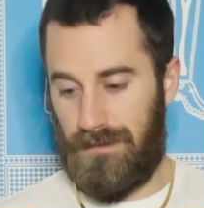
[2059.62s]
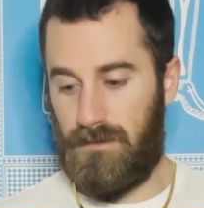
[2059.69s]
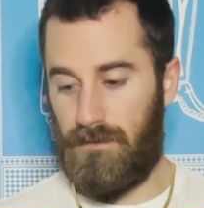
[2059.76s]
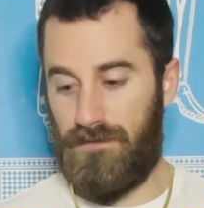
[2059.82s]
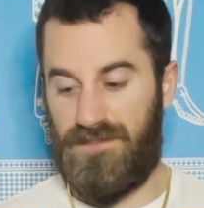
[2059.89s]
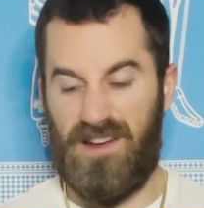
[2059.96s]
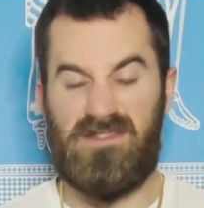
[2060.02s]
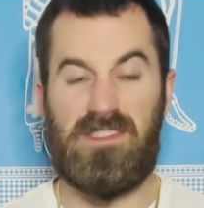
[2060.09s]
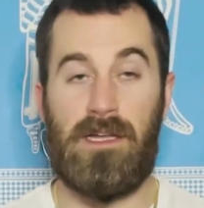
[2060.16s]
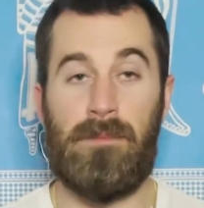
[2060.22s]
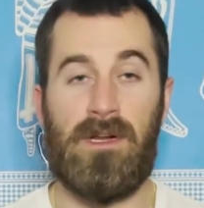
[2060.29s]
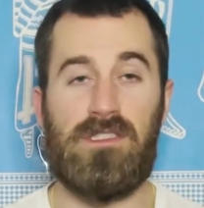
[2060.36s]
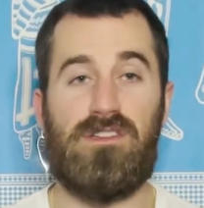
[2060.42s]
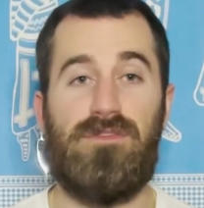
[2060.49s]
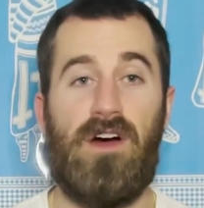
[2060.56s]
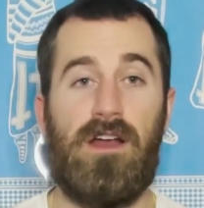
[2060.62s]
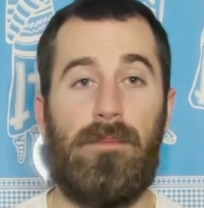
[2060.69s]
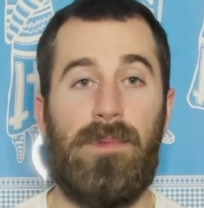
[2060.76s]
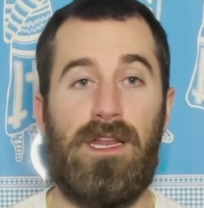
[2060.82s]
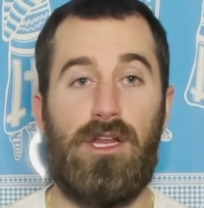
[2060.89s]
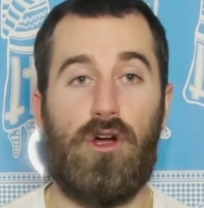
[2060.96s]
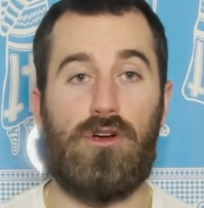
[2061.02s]
15 minutes to find a
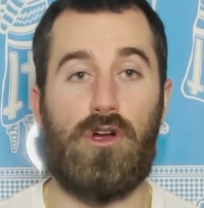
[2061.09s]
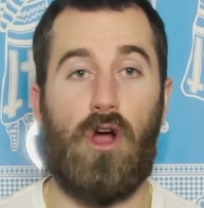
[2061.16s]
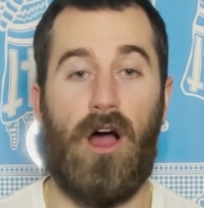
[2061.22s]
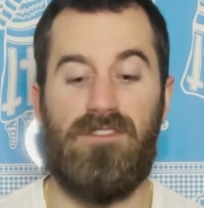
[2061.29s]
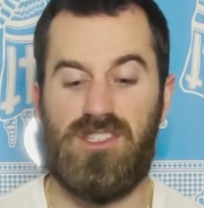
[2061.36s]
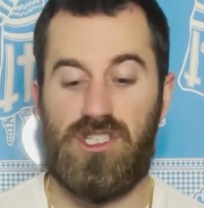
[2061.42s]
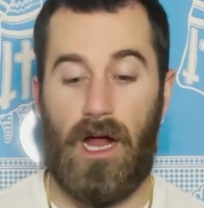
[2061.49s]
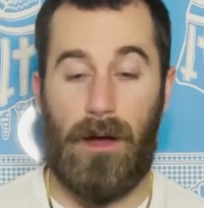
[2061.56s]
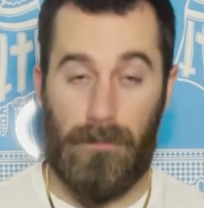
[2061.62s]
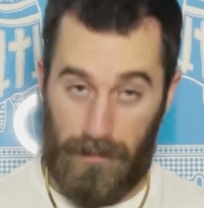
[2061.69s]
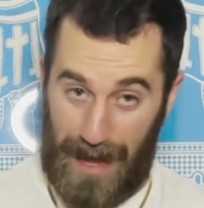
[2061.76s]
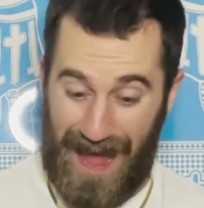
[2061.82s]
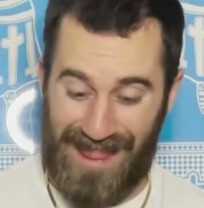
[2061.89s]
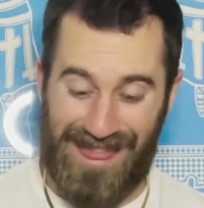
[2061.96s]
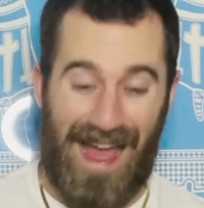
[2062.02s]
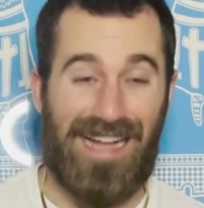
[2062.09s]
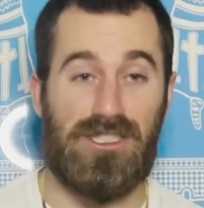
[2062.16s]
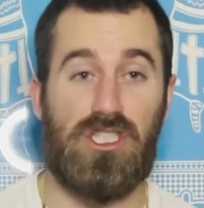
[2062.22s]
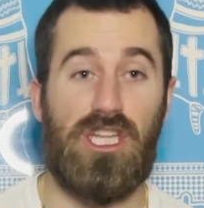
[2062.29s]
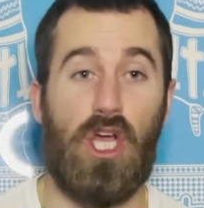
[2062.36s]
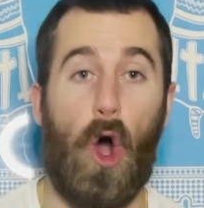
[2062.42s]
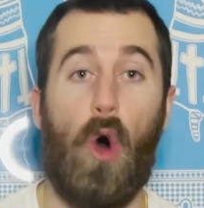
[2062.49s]
mediocre coffee shop, and that's
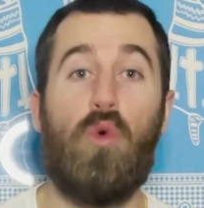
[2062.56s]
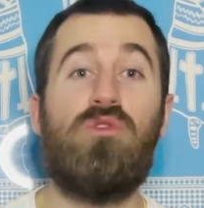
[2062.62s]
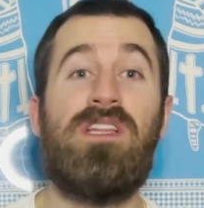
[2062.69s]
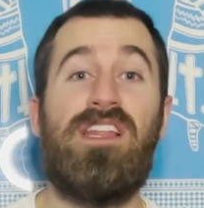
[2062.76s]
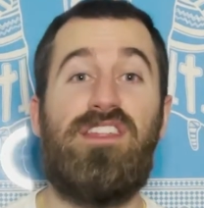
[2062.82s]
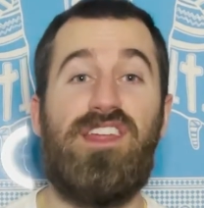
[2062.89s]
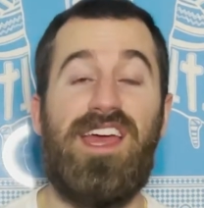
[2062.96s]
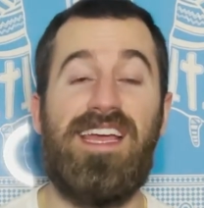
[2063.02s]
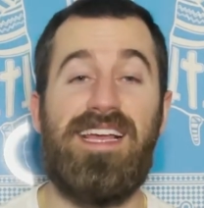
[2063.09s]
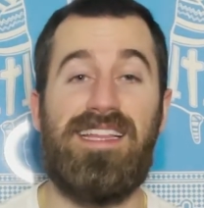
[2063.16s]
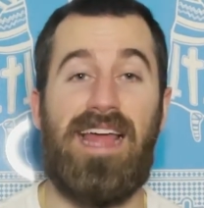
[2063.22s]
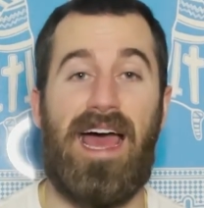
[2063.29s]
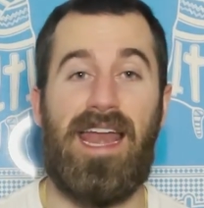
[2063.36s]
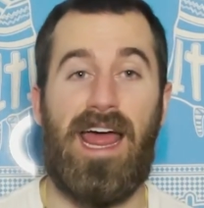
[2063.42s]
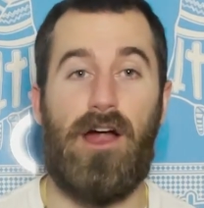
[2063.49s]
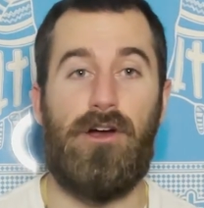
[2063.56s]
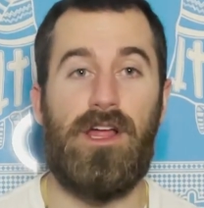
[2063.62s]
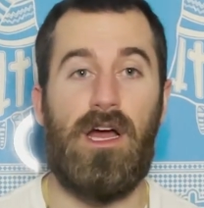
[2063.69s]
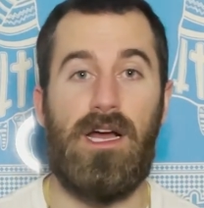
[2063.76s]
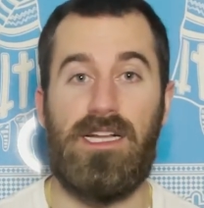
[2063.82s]
the only thing in that area.